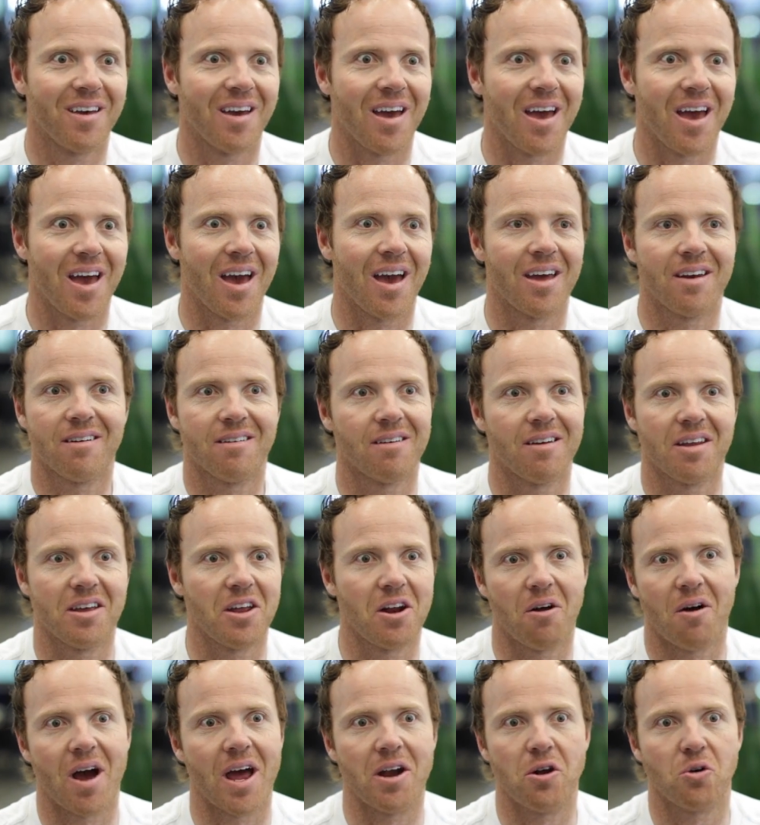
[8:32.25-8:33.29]
And you
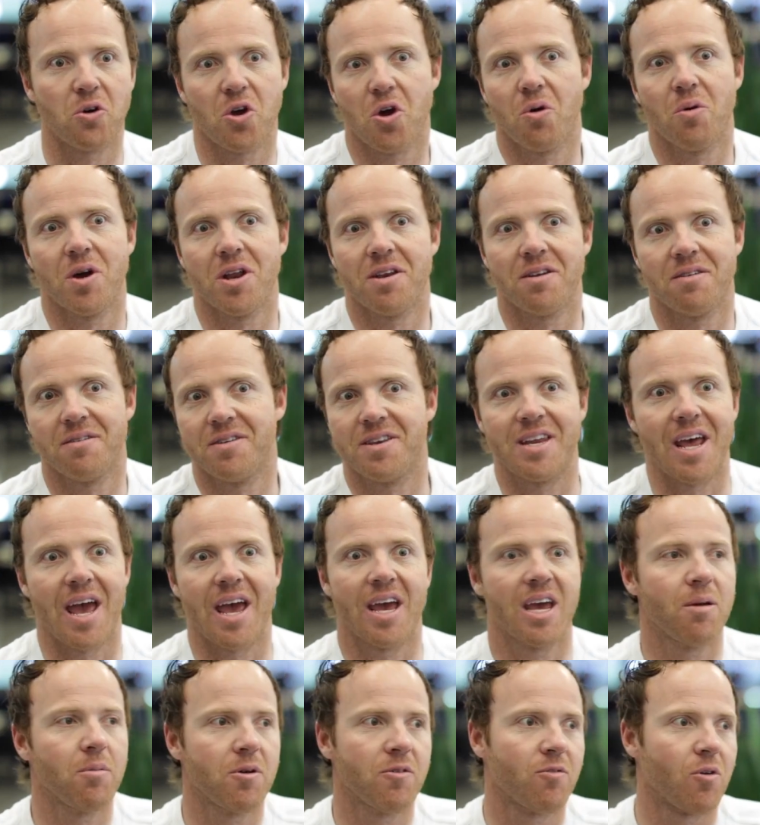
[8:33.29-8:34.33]
know, I don't go a
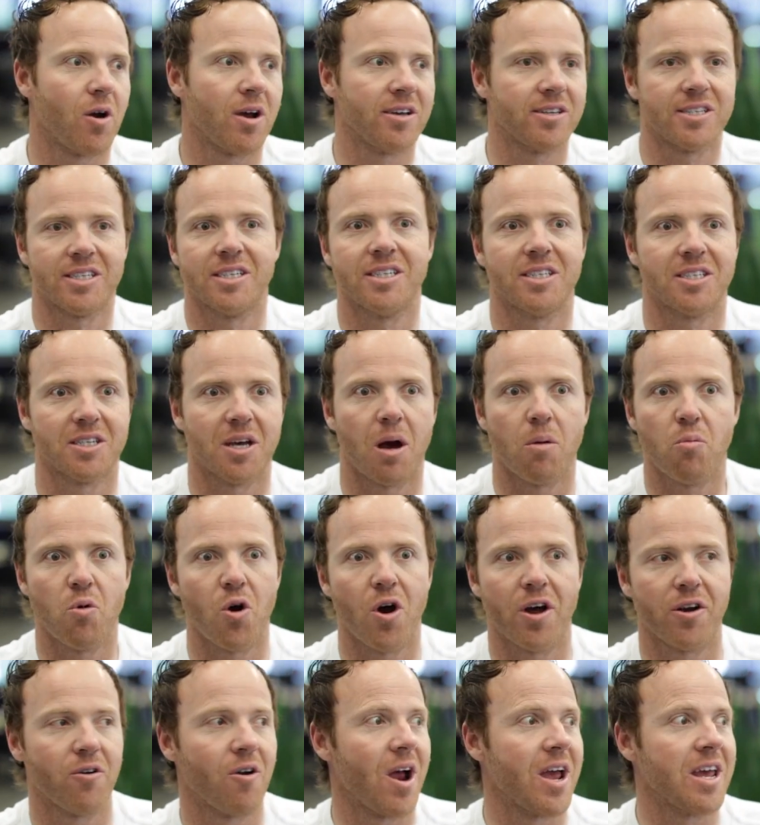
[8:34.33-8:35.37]
day before I see
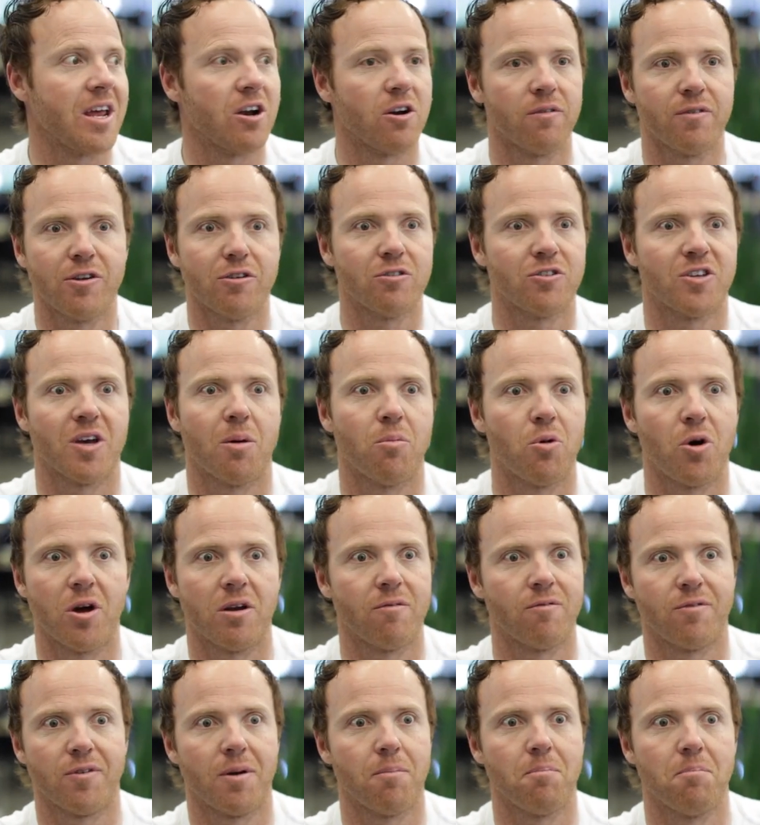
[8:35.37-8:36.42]
someone or I interview
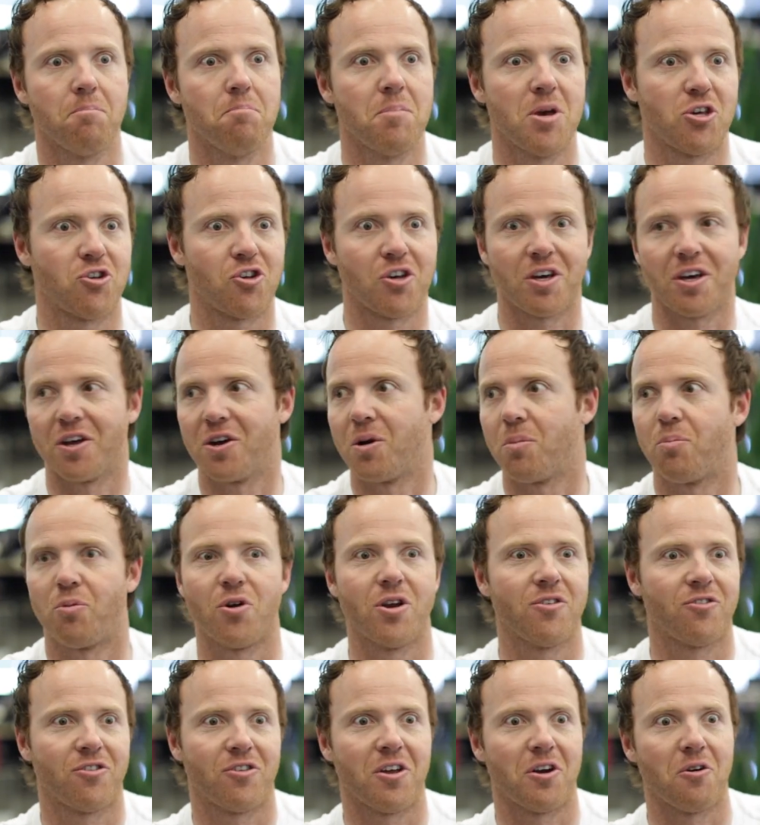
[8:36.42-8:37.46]
someone from Michigan or
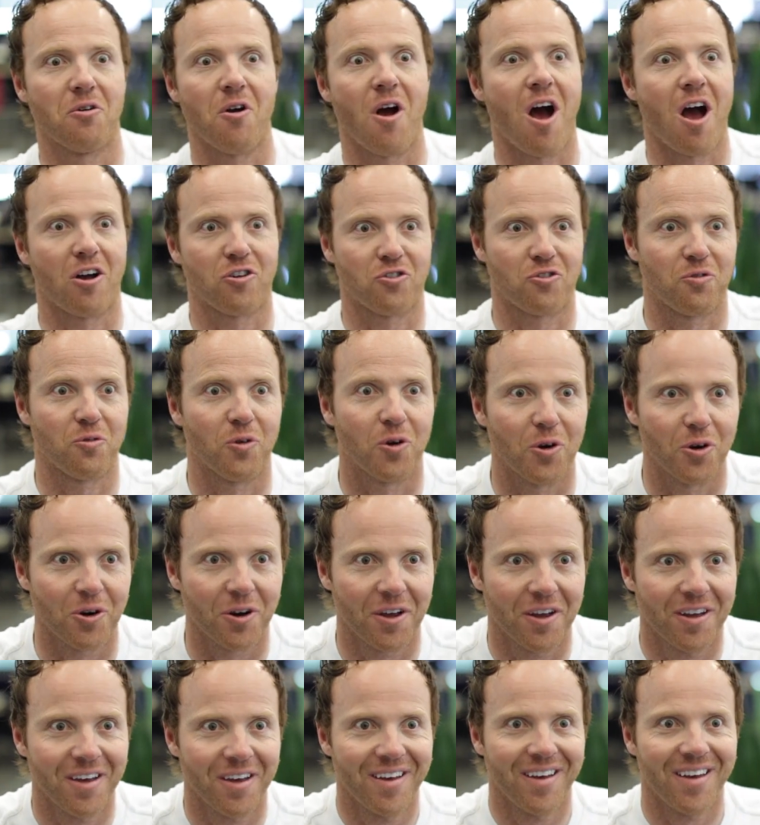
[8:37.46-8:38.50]
Princeton or Oxford,
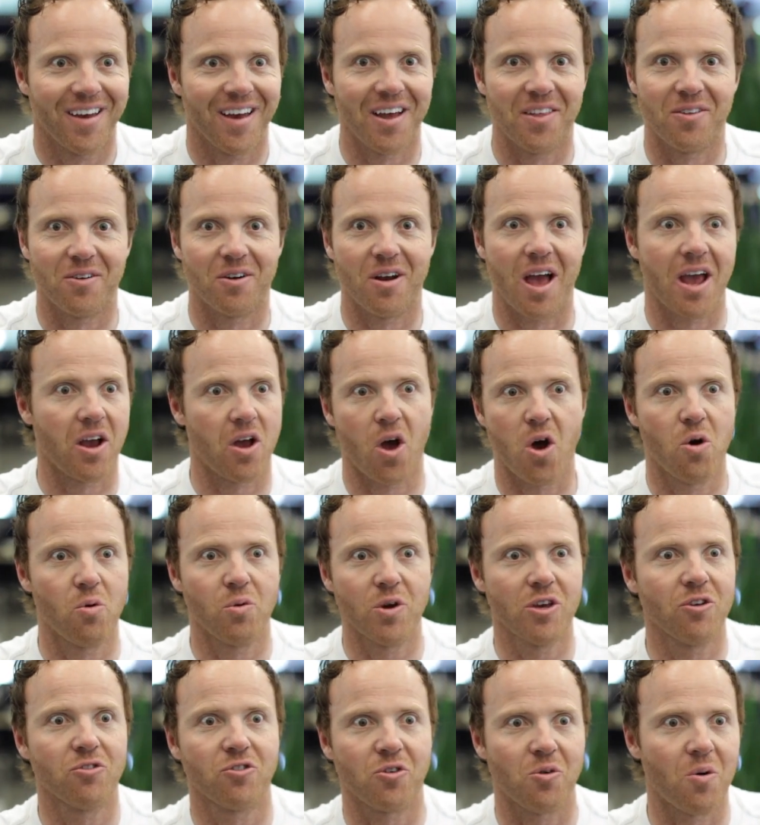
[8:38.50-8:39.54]
and they're like, oh,
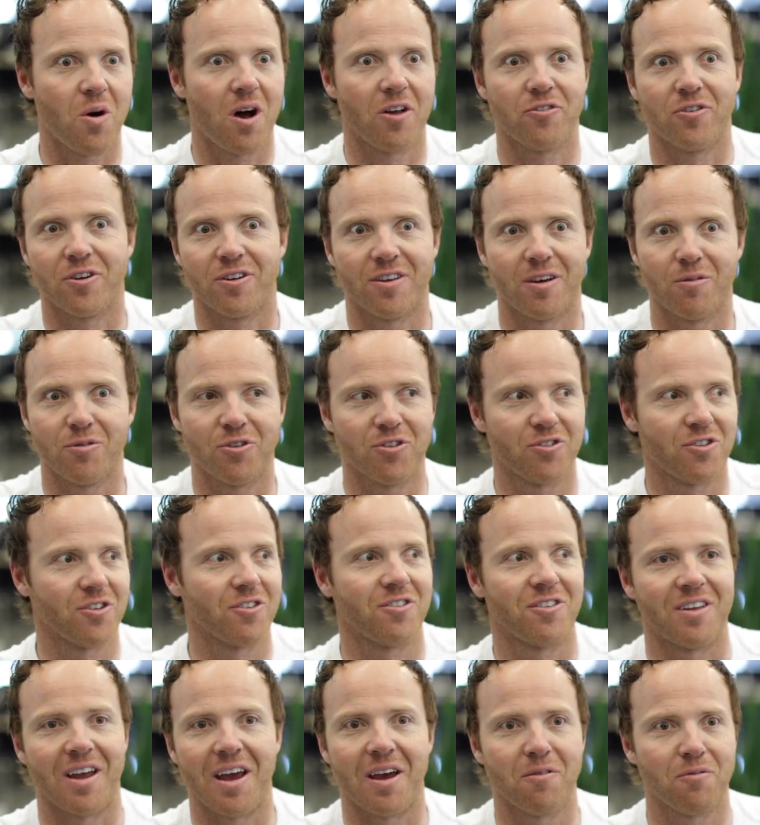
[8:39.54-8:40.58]
we use Qualtrics. I was just at
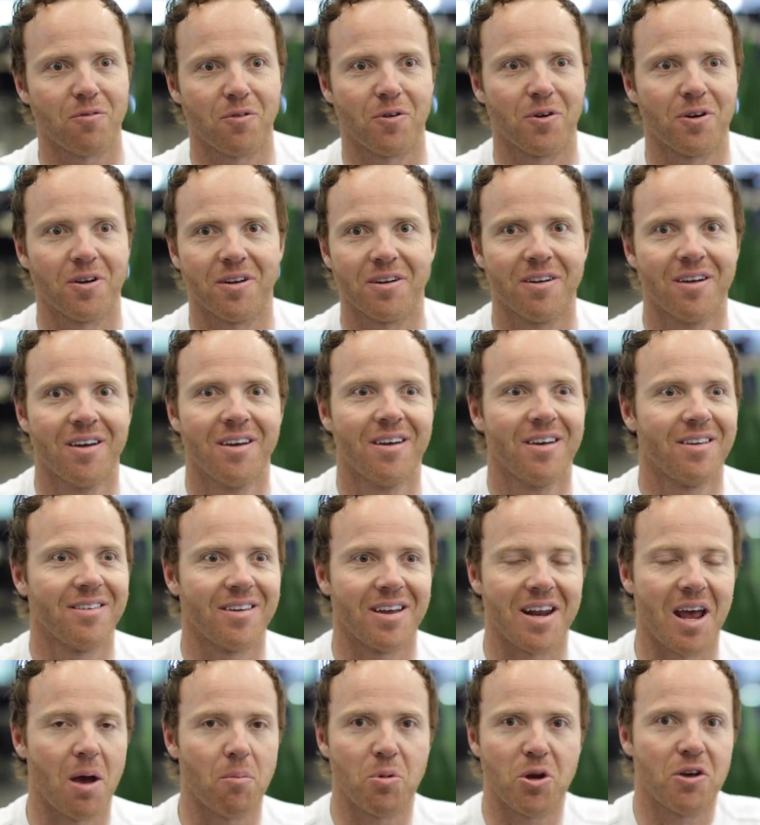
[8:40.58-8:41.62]
Stanford and
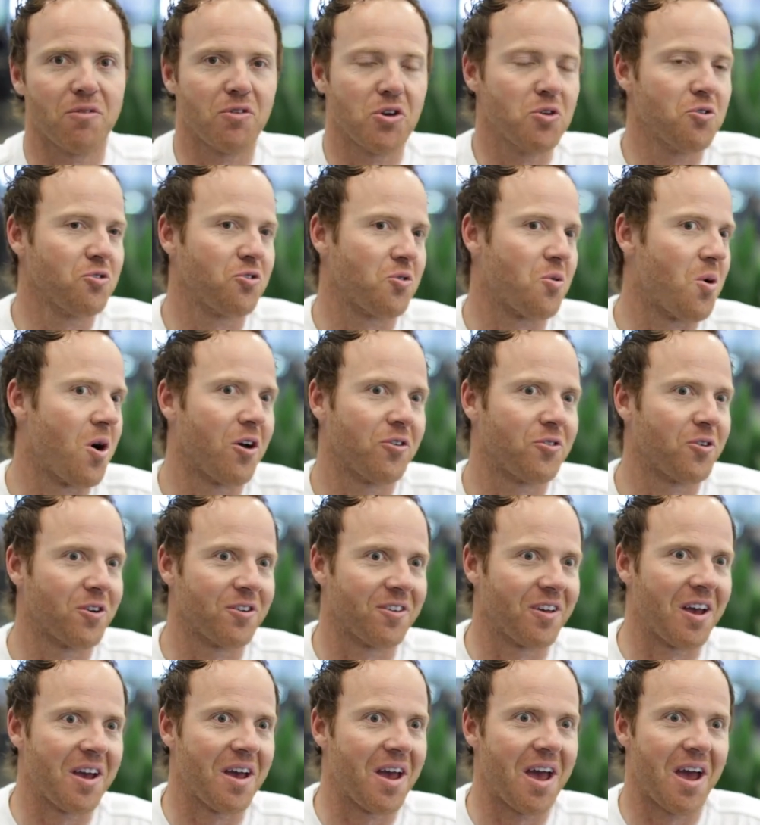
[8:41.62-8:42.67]
said, how many of you use
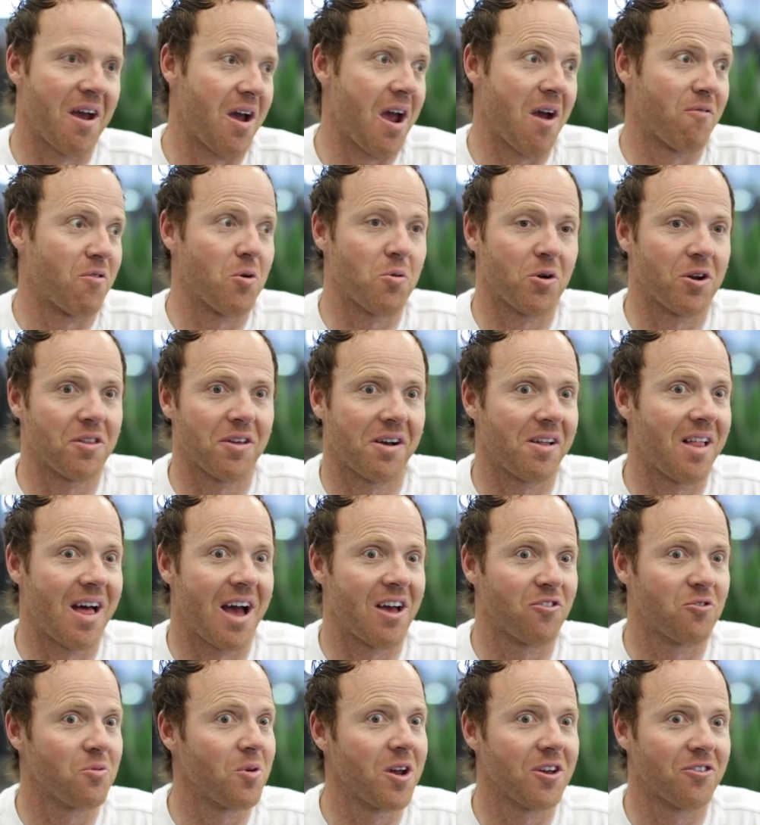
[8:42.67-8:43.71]
Qualtrics? Everyone in the
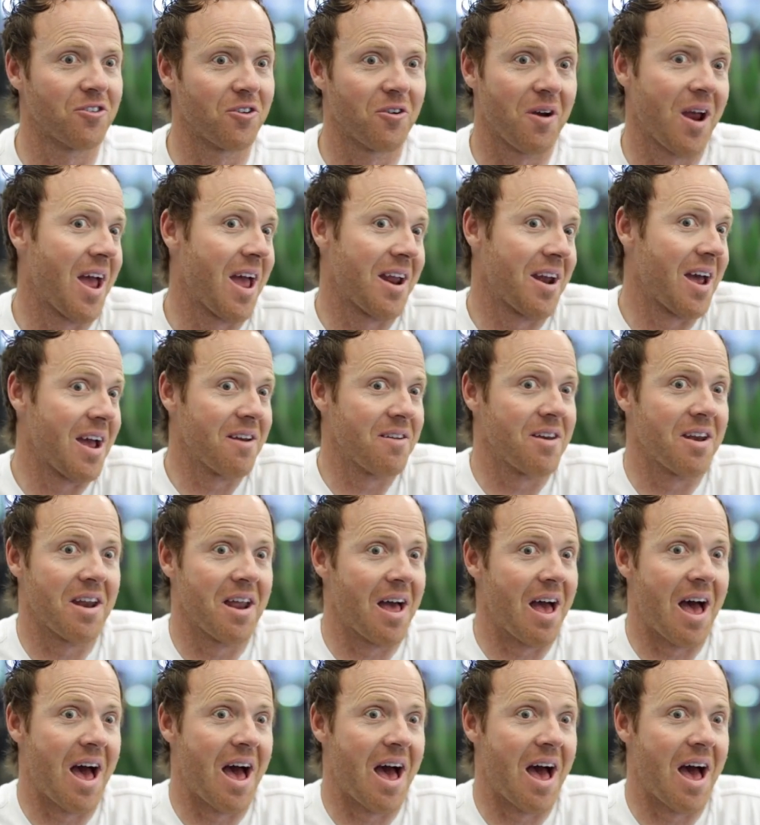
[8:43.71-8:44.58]
class raised their hand.